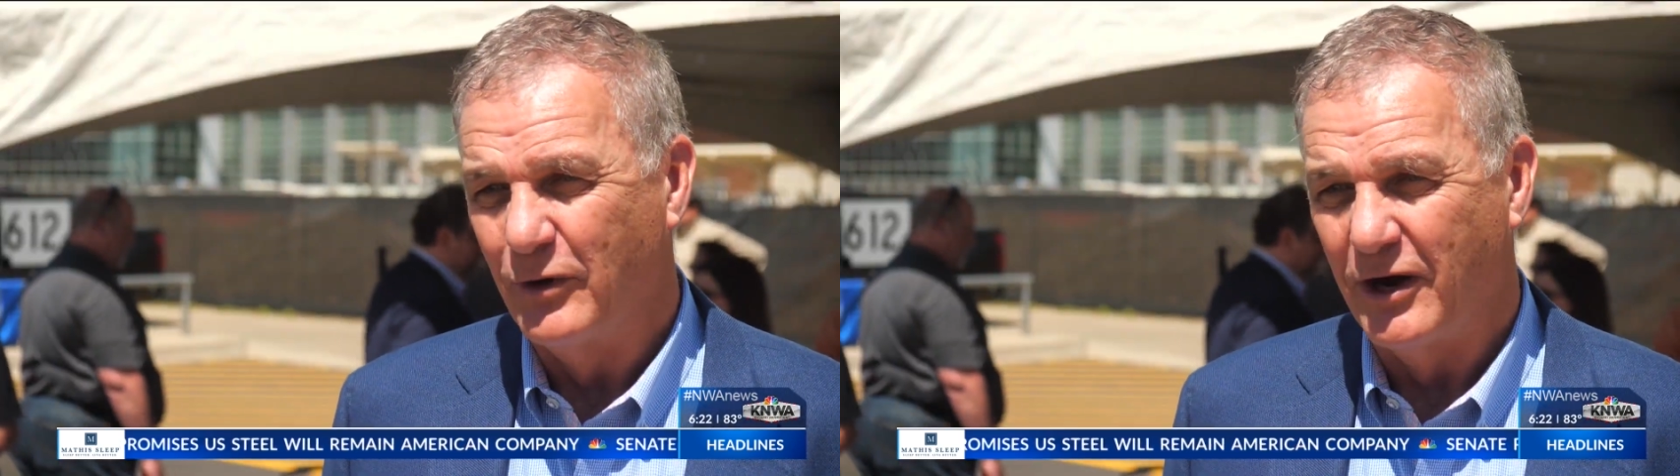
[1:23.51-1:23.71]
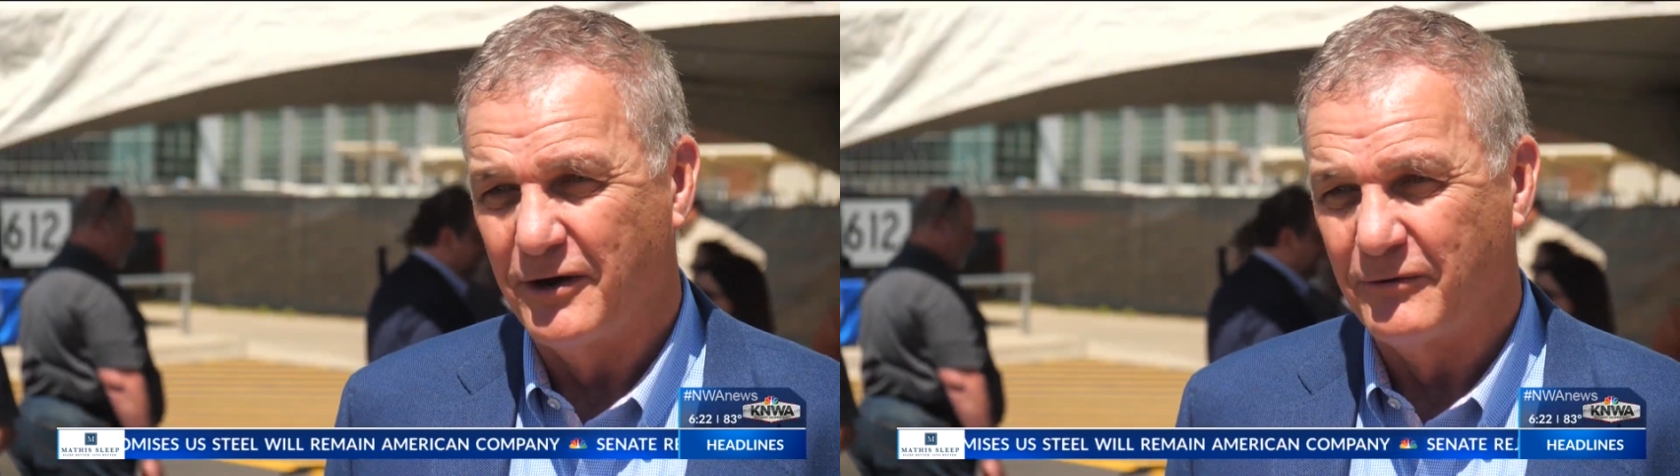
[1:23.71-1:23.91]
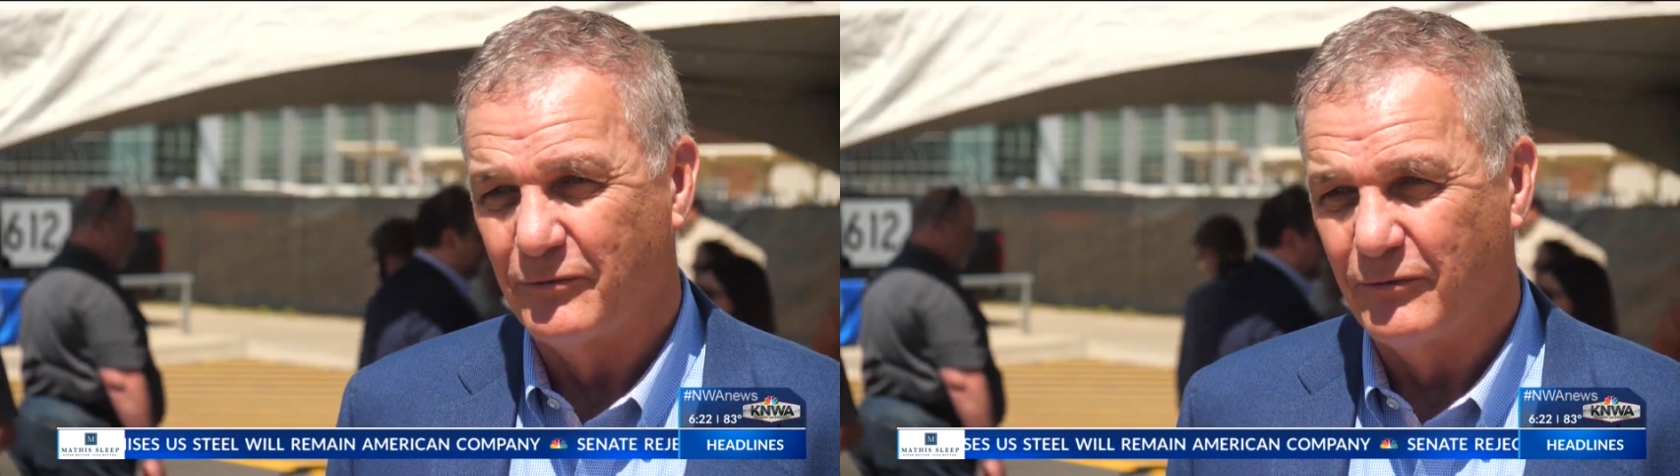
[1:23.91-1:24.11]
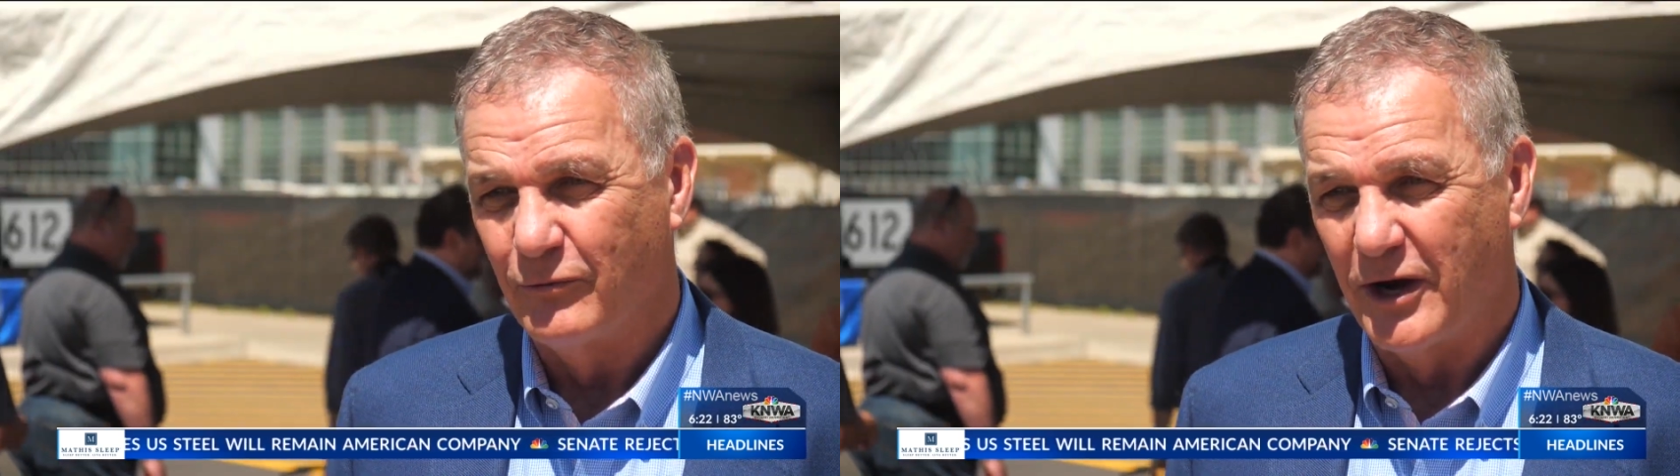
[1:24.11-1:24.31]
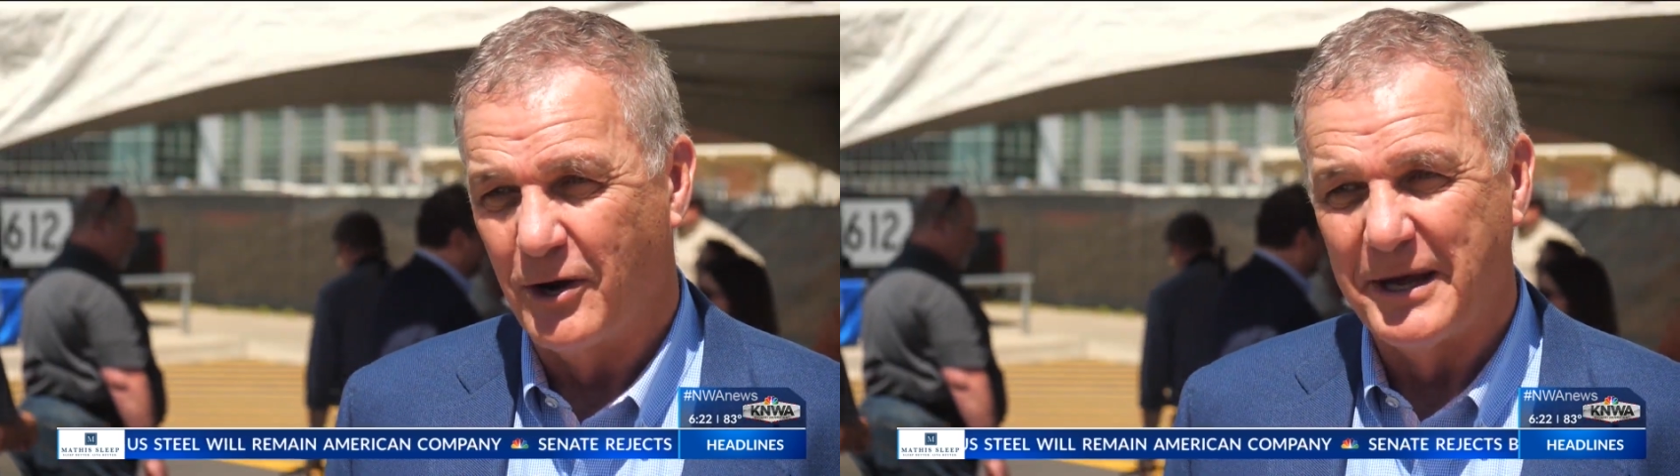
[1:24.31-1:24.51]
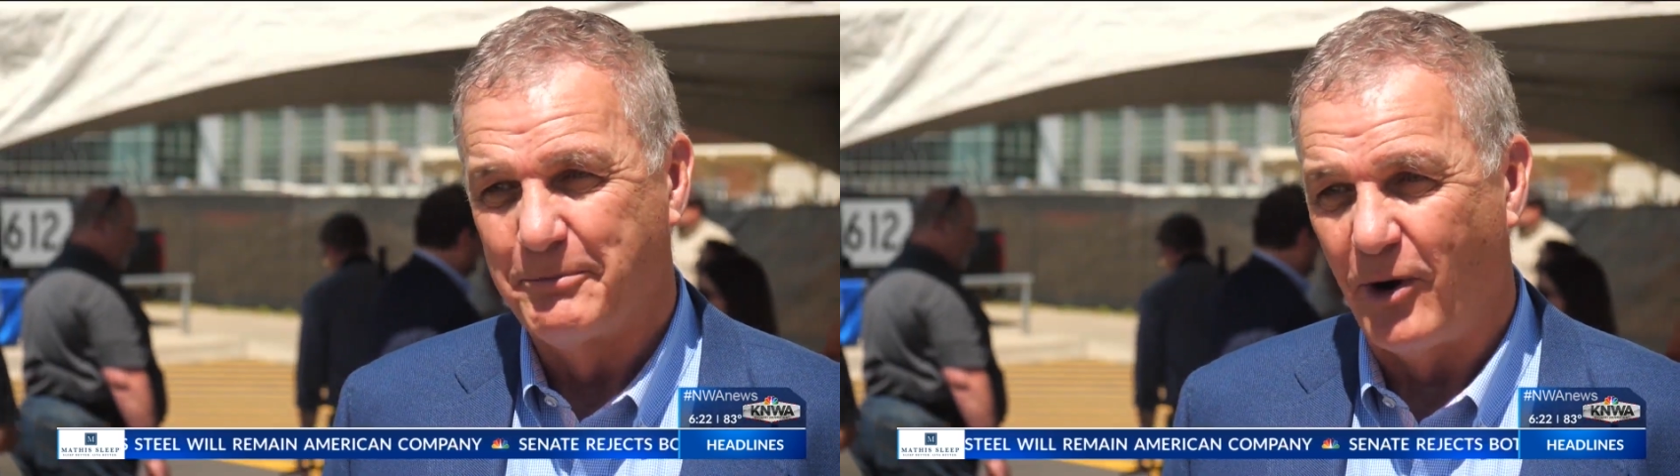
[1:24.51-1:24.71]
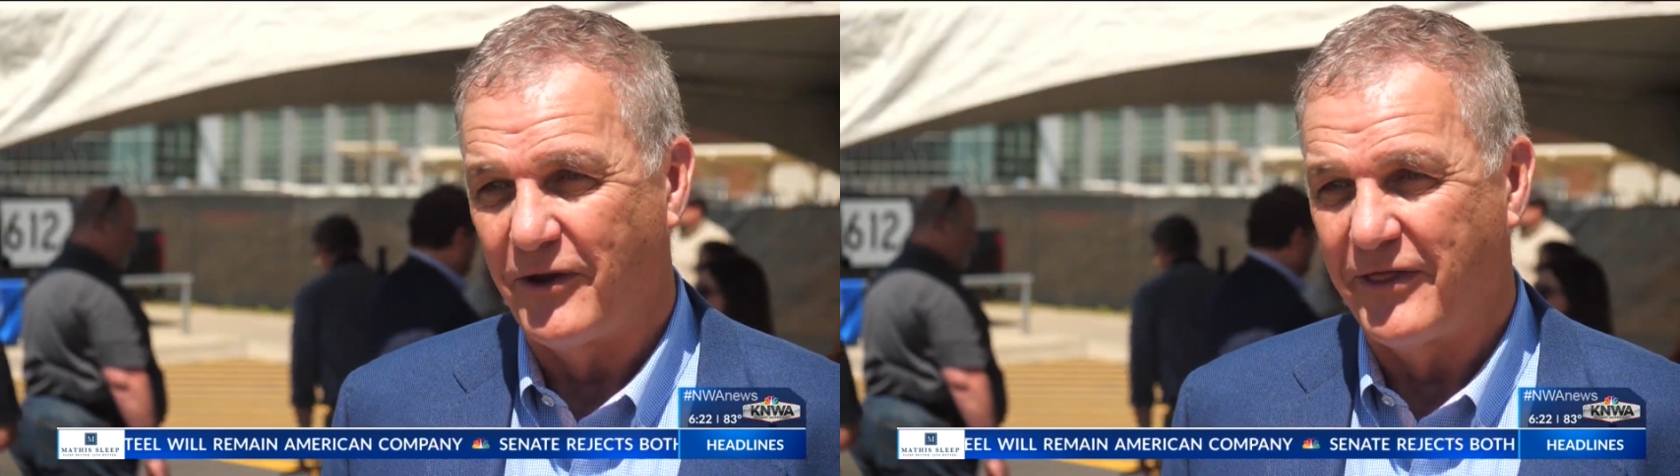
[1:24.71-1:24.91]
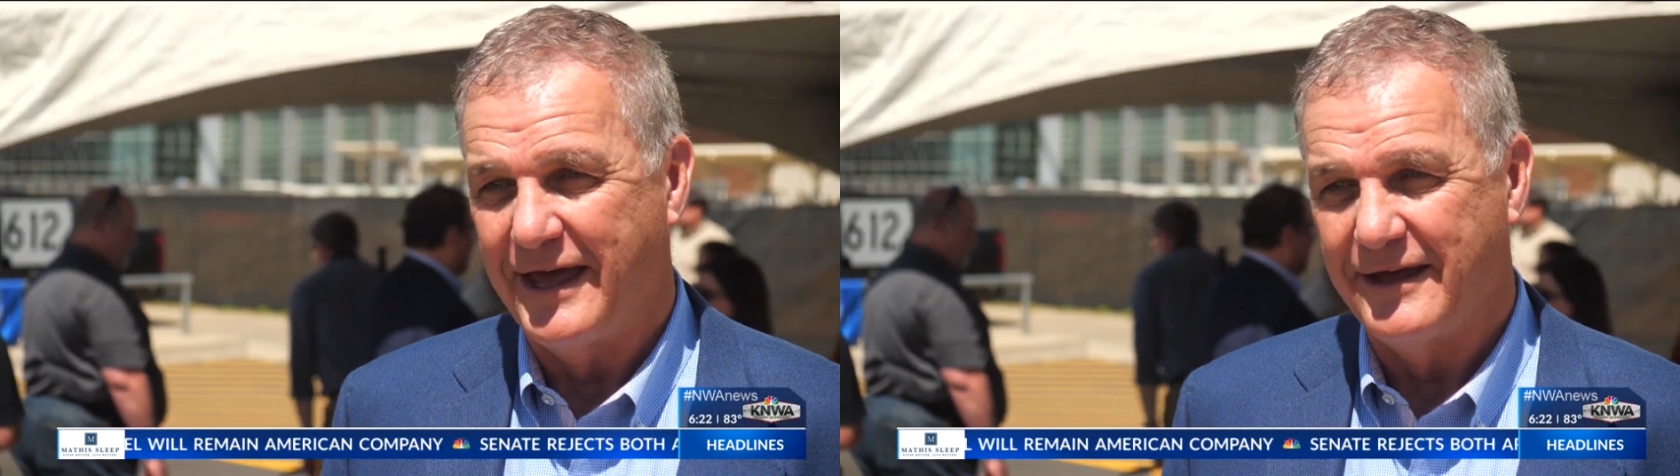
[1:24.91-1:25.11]
we're we're a big
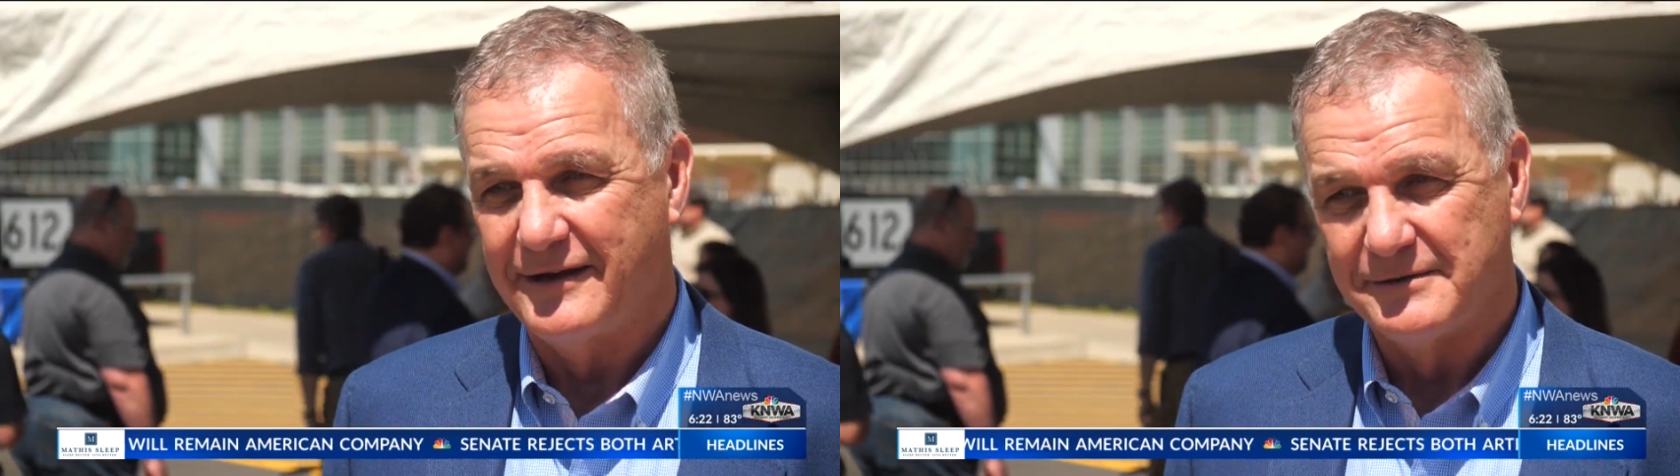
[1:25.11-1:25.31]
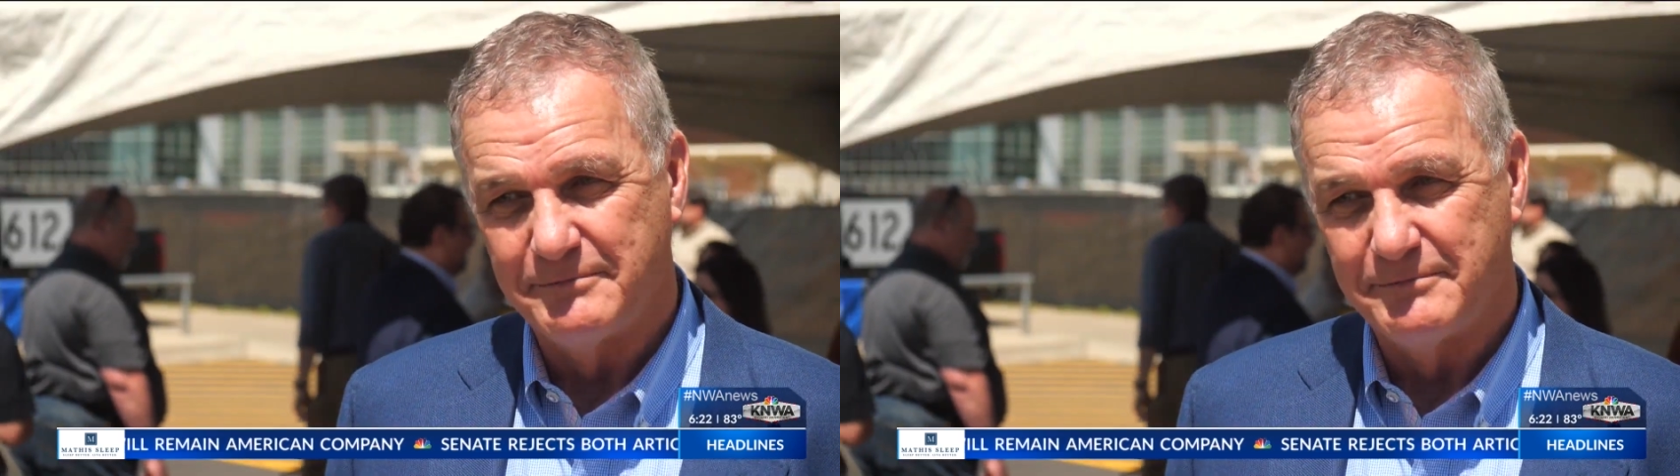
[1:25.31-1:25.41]
part of that,